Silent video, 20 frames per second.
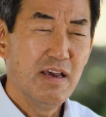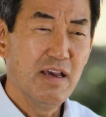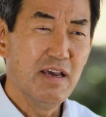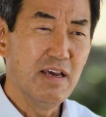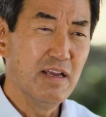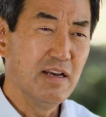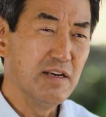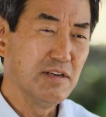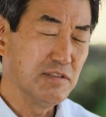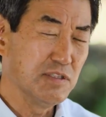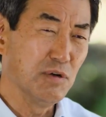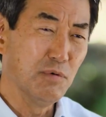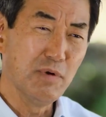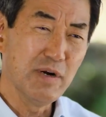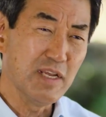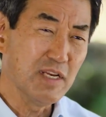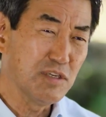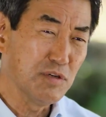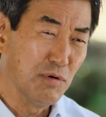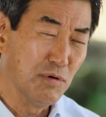And so
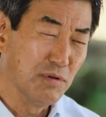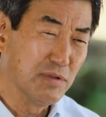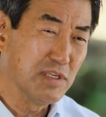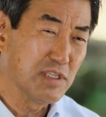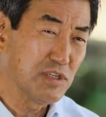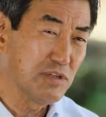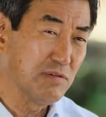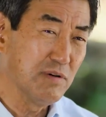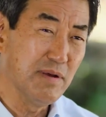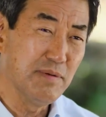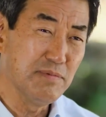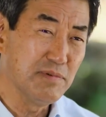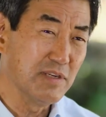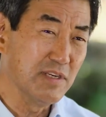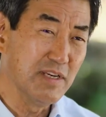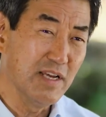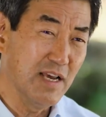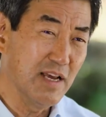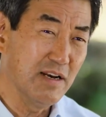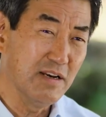when he told this dream
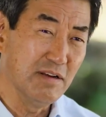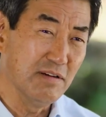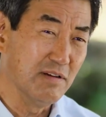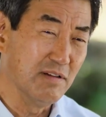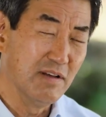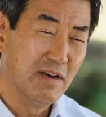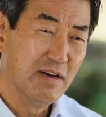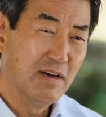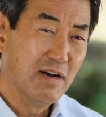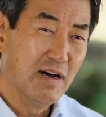to Daniel,